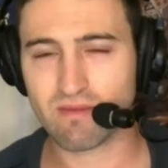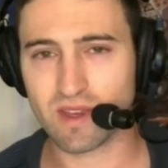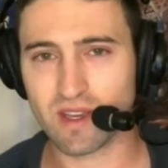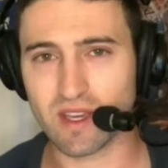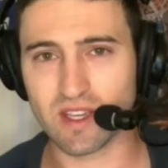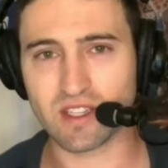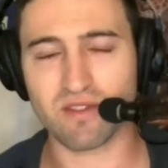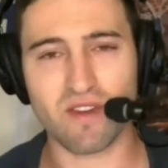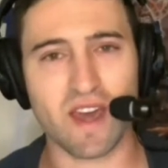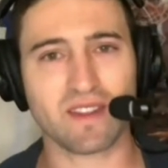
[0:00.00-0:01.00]
is the
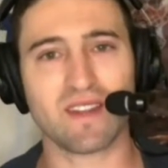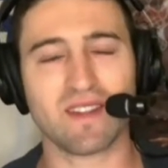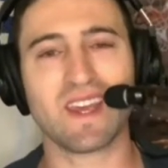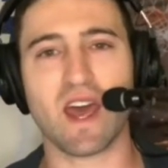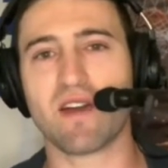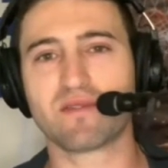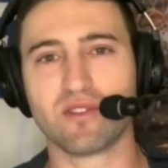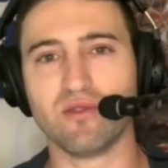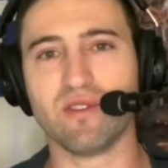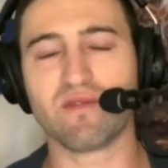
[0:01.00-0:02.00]
fact that they get after
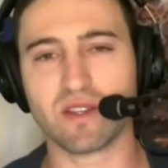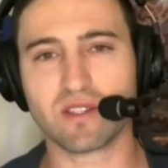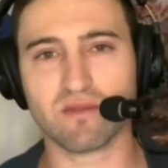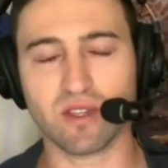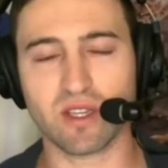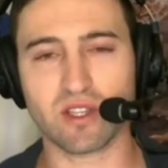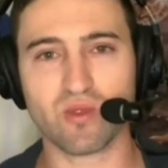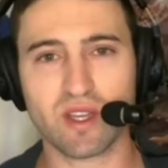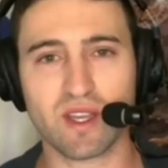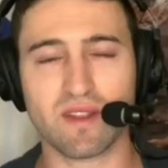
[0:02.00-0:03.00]
you defensively. It's
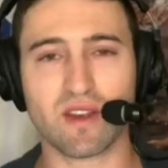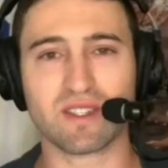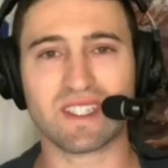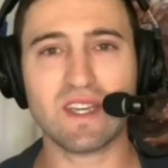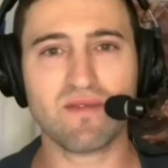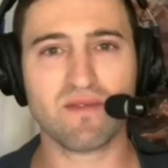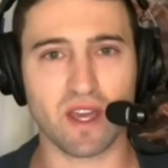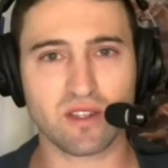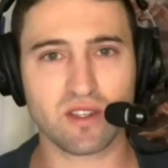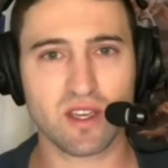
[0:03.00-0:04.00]
really their
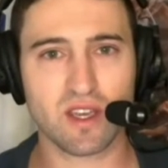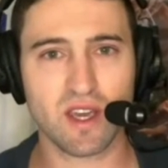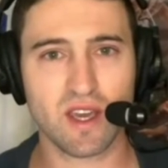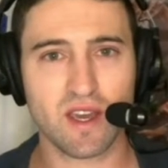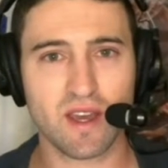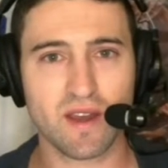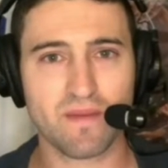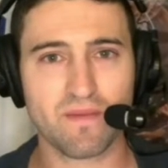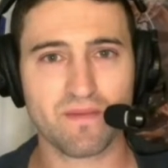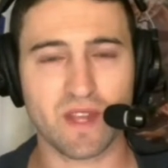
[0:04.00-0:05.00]
defense
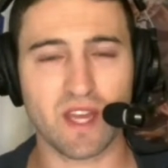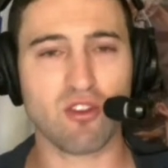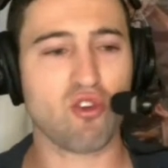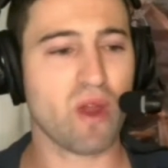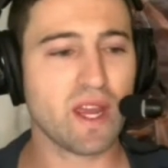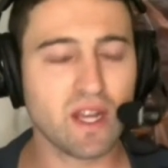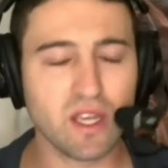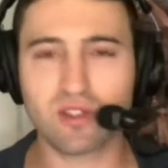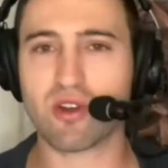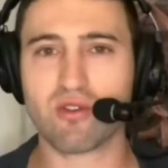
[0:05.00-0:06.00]
in
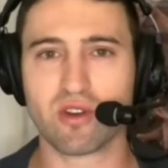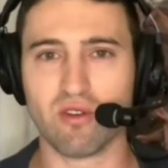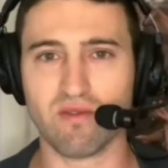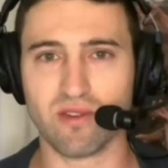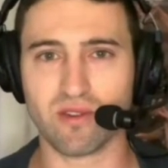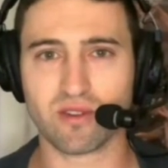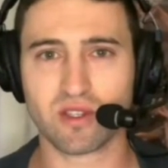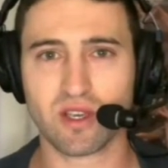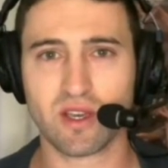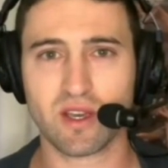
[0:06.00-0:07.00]
creating
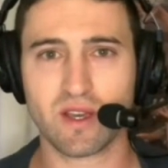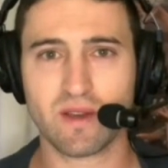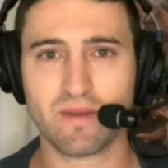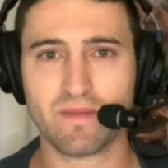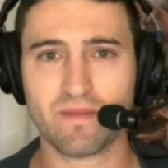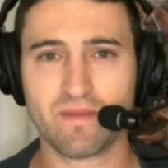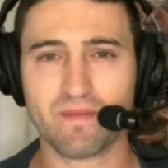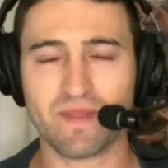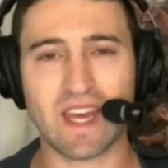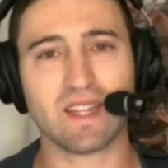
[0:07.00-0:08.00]
turnovers
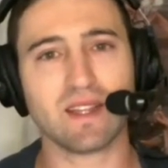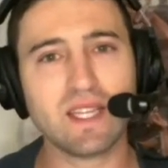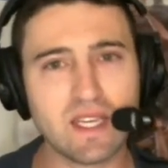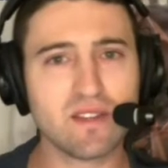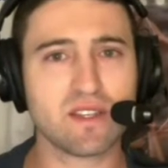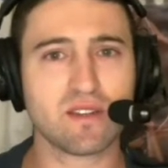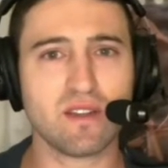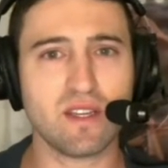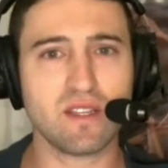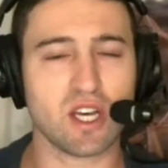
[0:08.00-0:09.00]
that leads into
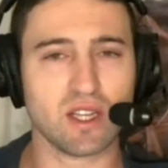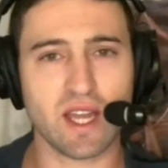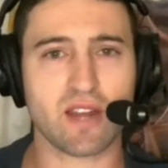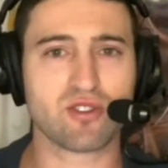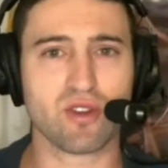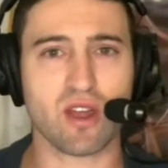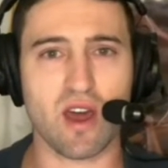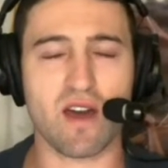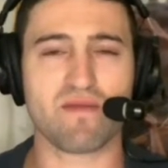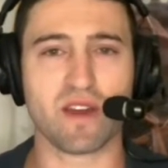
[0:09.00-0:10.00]
these electric
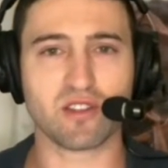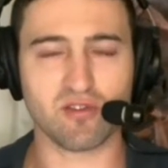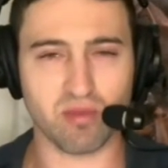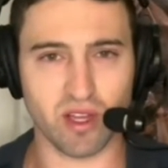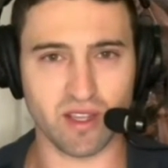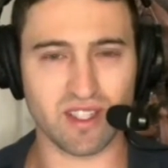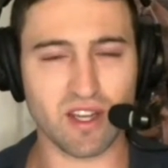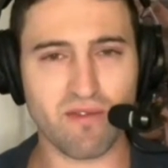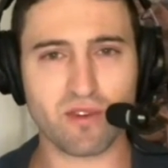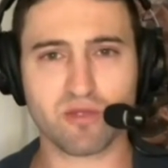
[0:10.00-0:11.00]
offensive plays. The
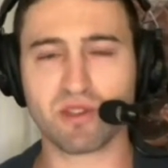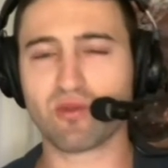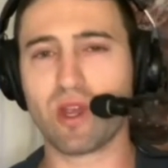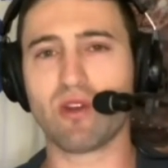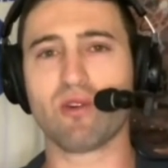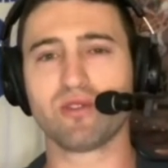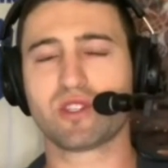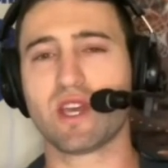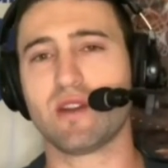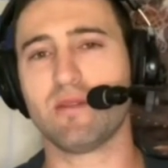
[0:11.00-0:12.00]
difference between Golden
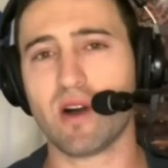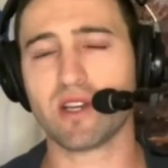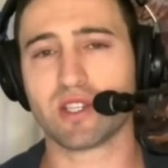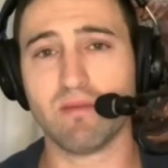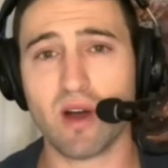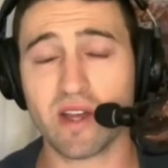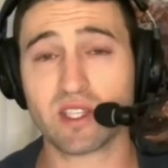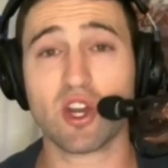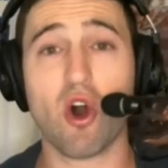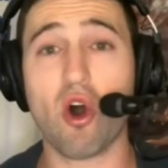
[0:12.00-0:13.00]
State and Boston,
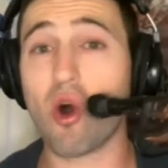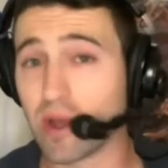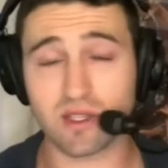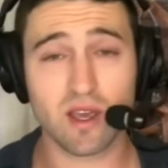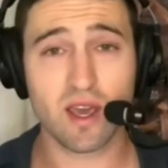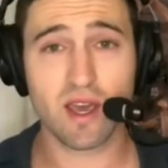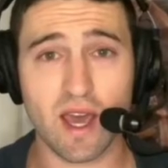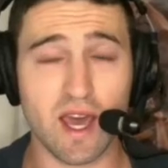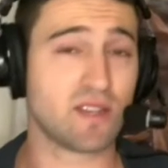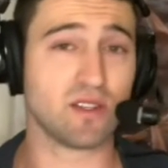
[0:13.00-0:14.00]
Boston always
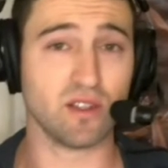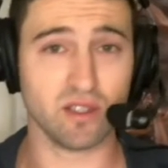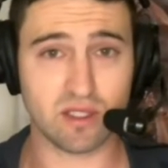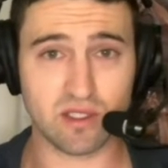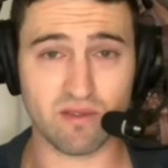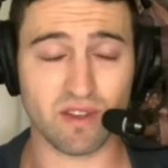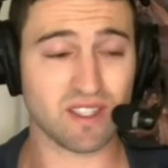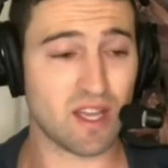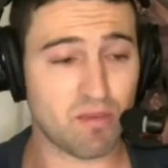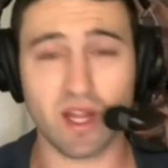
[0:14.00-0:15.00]
has an elite defense.
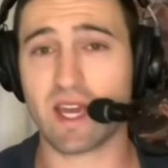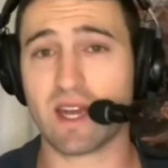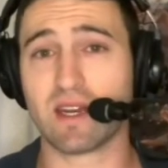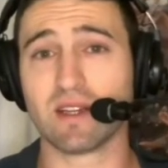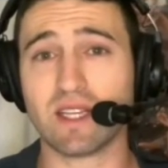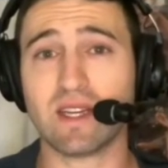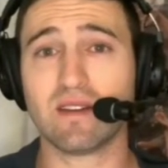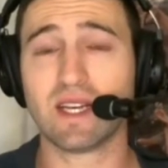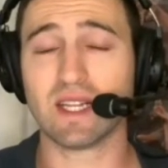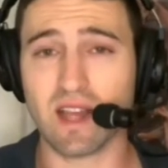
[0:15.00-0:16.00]
They play at an elite
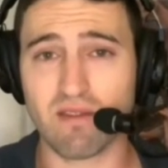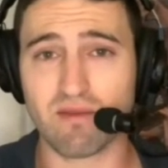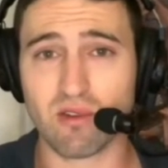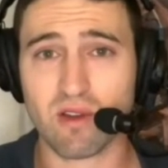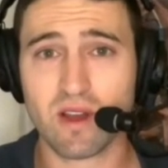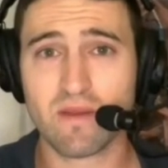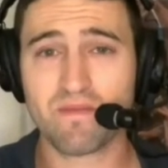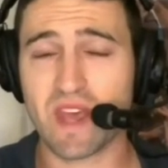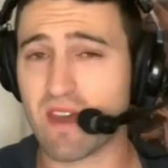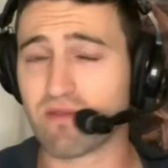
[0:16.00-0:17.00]
level
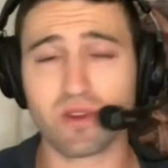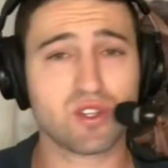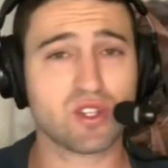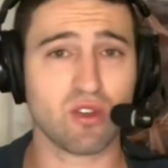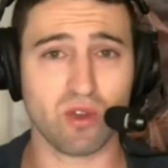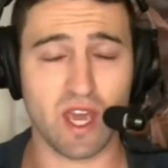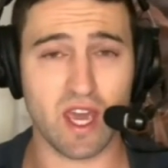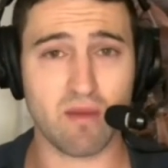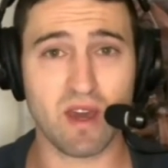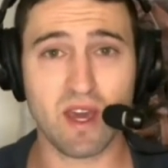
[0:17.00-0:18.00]
every single
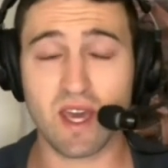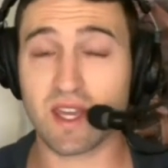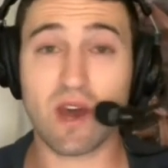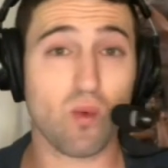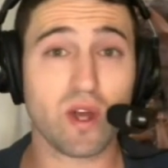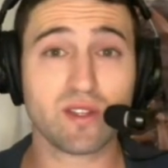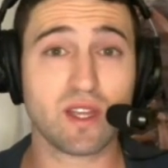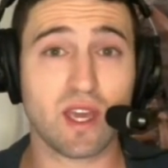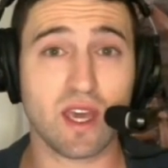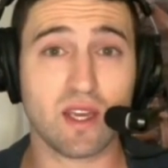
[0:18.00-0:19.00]
game. And that was the
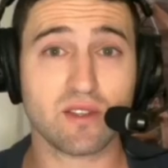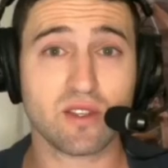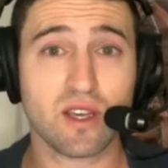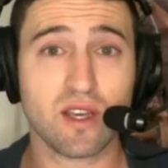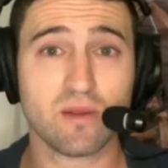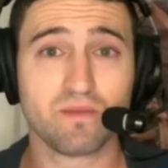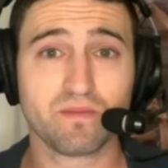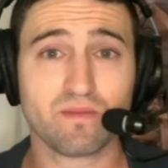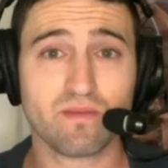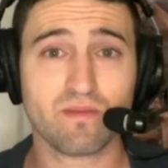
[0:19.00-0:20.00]
case
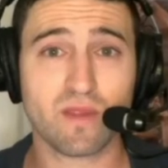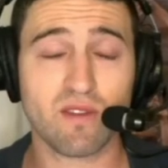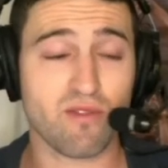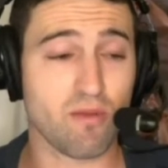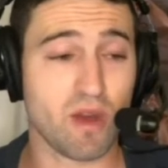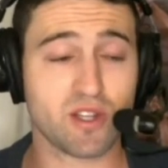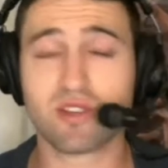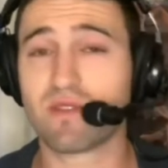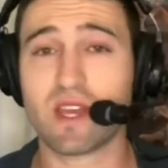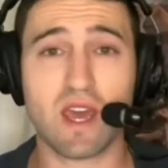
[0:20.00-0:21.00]
for much
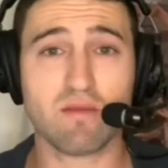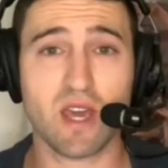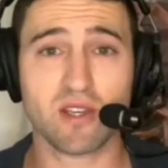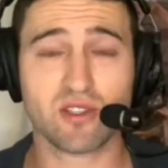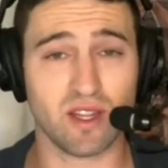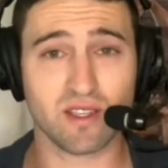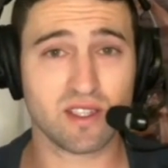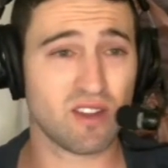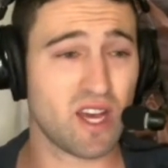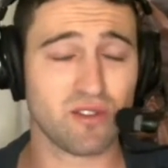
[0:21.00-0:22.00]
of the game yesterday. They
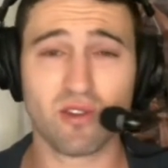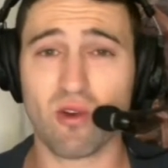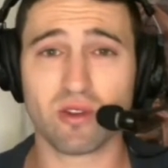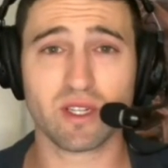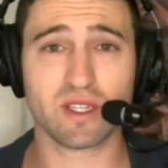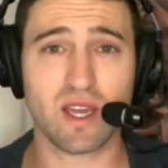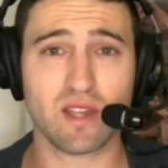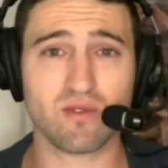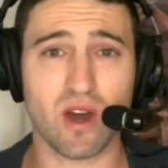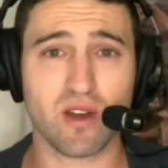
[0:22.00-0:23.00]
still held Golden
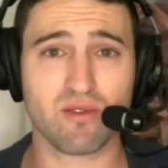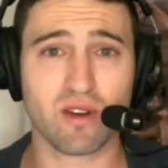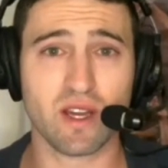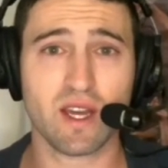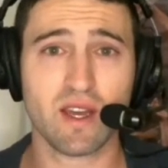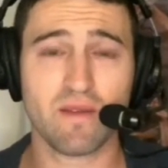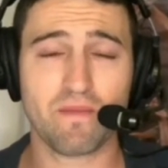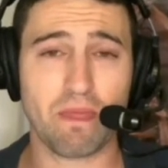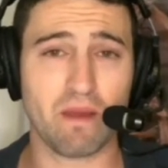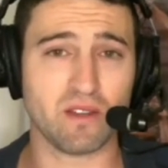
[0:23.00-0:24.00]
State to
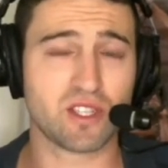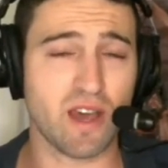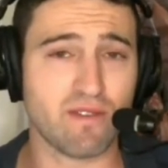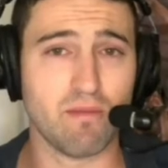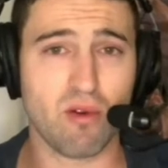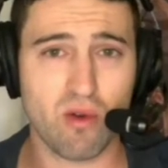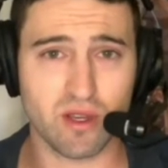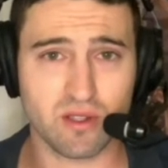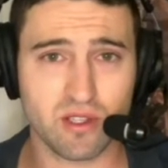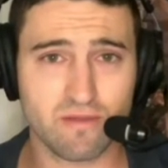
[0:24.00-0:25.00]
107
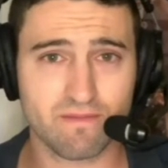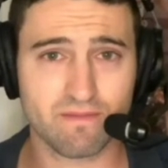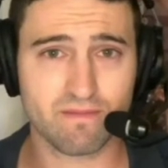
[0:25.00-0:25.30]
points.